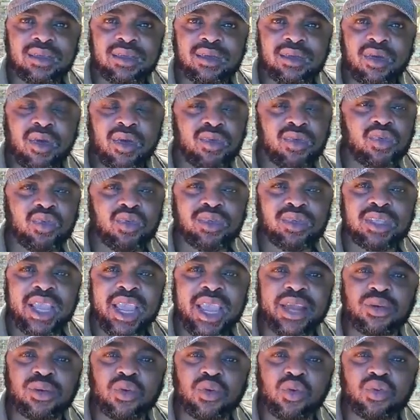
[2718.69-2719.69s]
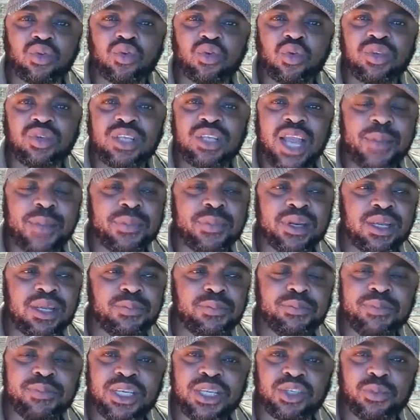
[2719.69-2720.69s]
All those
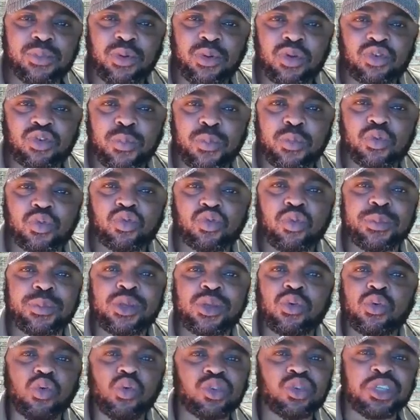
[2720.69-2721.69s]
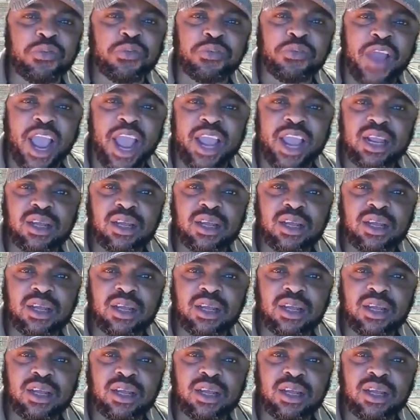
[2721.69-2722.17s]
Onyamiri Miss Blood supposed to be crucified.